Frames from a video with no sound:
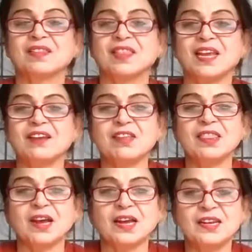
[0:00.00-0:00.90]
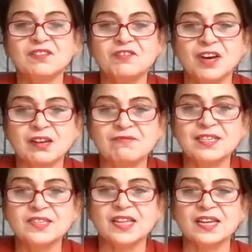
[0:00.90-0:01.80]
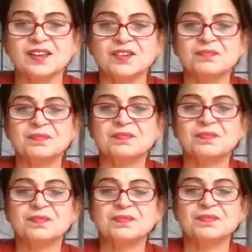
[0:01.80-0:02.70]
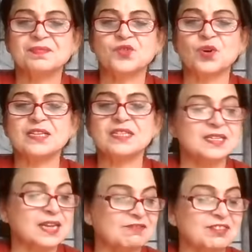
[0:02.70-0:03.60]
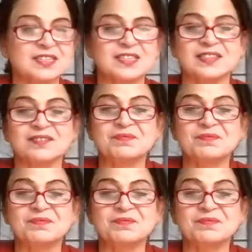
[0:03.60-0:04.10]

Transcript: Dev and Danav always there. Choice is ours.